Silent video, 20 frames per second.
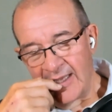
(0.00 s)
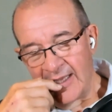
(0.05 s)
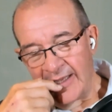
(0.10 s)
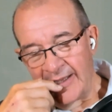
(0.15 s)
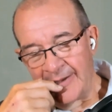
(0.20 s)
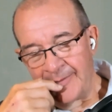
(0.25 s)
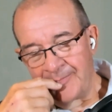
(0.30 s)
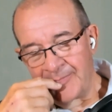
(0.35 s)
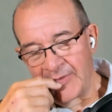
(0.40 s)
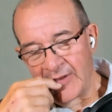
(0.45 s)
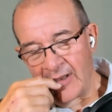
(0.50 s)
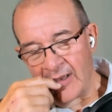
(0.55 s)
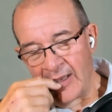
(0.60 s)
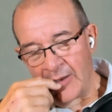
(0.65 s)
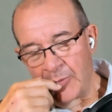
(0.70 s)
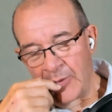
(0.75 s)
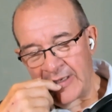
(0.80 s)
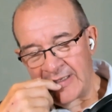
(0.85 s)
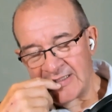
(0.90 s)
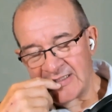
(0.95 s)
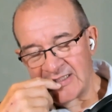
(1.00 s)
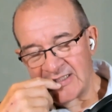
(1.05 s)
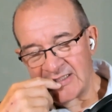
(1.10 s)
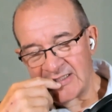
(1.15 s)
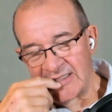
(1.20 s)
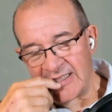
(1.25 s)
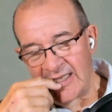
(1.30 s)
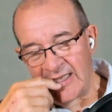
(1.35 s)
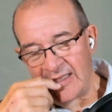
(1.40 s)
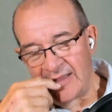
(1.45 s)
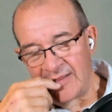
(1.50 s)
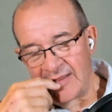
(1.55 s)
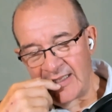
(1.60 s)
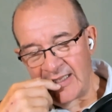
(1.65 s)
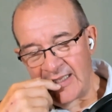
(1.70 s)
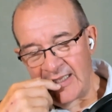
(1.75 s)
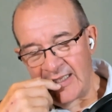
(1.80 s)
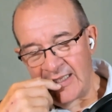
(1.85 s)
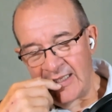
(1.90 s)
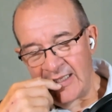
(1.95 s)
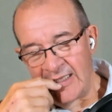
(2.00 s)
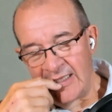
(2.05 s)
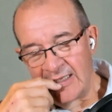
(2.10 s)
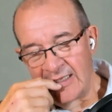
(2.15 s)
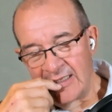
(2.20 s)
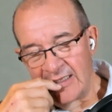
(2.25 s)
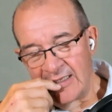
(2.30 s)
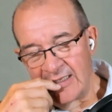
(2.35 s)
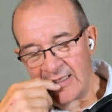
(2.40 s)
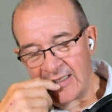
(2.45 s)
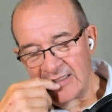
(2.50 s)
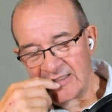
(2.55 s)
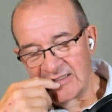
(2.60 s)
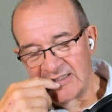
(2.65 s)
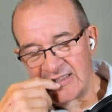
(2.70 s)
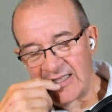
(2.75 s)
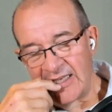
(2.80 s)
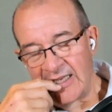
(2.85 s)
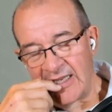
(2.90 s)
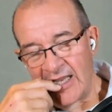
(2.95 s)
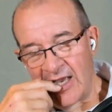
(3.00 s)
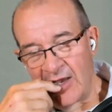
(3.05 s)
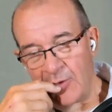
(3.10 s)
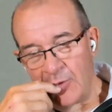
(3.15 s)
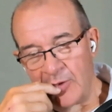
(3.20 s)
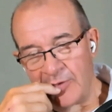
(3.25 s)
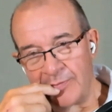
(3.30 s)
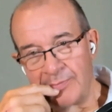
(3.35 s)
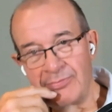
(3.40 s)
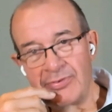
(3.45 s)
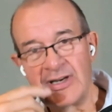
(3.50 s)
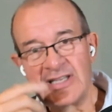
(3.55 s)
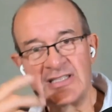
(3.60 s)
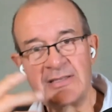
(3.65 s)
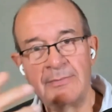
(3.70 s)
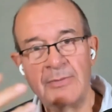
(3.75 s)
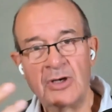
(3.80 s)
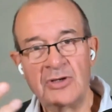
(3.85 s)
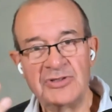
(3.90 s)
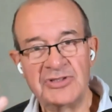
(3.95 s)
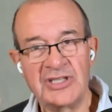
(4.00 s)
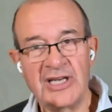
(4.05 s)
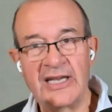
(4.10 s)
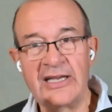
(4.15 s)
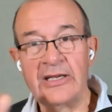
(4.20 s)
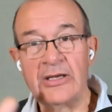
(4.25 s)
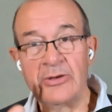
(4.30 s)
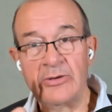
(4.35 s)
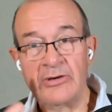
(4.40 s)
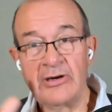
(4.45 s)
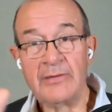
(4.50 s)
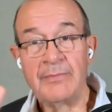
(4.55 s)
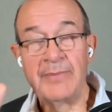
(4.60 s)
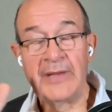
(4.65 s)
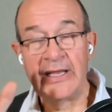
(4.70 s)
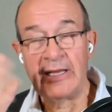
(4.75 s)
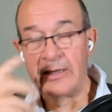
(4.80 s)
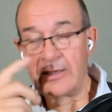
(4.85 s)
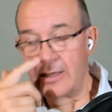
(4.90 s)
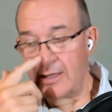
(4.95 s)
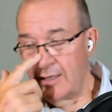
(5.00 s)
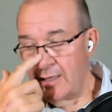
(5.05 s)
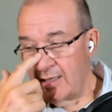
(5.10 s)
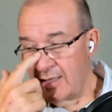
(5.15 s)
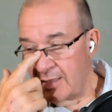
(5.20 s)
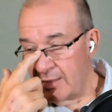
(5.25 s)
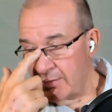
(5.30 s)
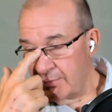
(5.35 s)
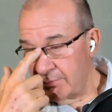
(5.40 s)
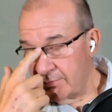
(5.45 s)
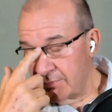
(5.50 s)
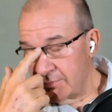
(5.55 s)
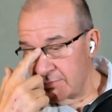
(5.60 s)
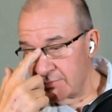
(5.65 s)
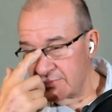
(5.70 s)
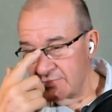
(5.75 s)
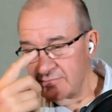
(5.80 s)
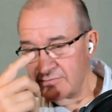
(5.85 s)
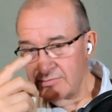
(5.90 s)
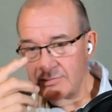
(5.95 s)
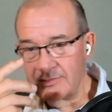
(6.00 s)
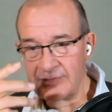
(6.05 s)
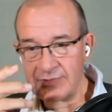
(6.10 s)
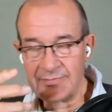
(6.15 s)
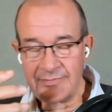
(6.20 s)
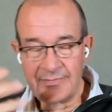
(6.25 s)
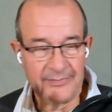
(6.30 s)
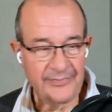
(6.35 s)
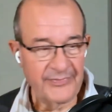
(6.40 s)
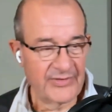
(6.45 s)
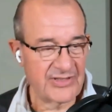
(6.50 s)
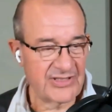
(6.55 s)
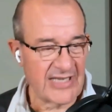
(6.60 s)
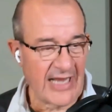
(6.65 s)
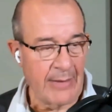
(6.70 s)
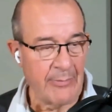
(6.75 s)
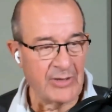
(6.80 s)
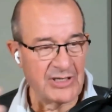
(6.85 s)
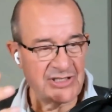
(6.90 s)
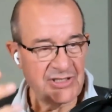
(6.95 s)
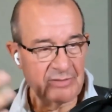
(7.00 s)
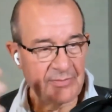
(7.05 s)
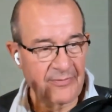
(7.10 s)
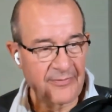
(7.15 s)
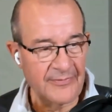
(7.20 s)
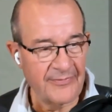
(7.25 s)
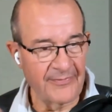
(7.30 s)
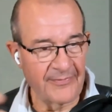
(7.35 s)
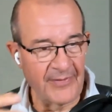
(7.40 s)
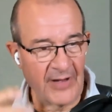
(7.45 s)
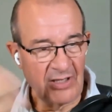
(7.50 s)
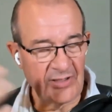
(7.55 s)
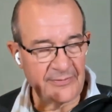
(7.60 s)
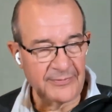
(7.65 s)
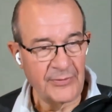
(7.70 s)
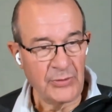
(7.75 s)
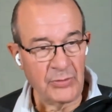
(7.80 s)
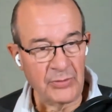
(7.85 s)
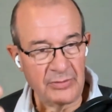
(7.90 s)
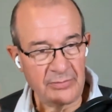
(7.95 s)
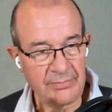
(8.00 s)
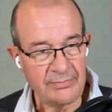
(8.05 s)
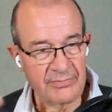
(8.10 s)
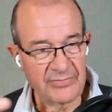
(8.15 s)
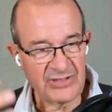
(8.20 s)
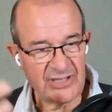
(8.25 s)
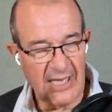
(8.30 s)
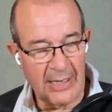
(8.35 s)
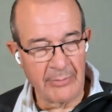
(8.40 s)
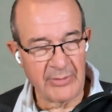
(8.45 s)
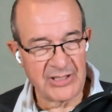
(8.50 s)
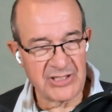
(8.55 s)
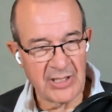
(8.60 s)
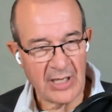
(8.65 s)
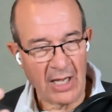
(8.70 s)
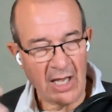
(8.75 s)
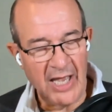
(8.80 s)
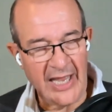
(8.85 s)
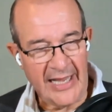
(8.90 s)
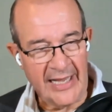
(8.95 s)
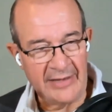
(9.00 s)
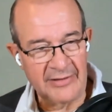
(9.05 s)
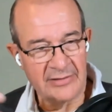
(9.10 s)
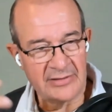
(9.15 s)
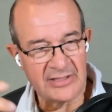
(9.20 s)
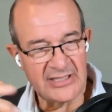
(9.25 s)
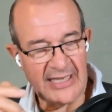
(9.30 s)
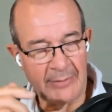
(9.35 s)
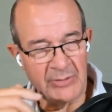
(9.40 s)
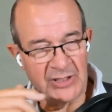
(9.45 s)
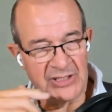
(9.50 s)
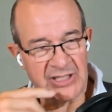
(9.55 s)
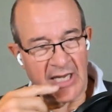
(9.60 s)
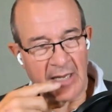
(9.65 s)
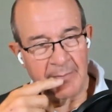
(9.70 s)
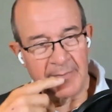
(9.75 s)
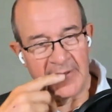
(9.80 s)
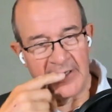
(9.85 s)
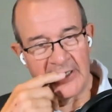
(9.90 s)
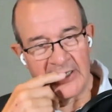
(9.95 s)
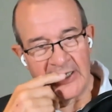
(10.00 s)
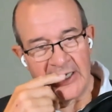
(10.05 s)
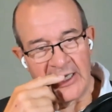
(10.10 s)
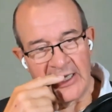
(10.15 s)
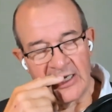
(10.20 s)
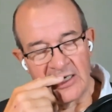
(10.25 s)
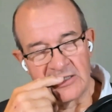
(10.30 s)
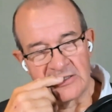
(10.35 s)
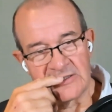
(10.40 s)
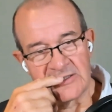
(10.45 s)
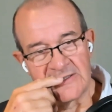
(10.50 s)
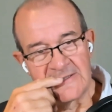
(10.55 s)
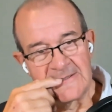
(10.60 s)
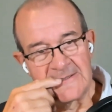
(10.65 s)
um, I went to see the C E O of Pret a Manger, who are a big um, sandwich, fast food sandwich, high-end sandwich company in England.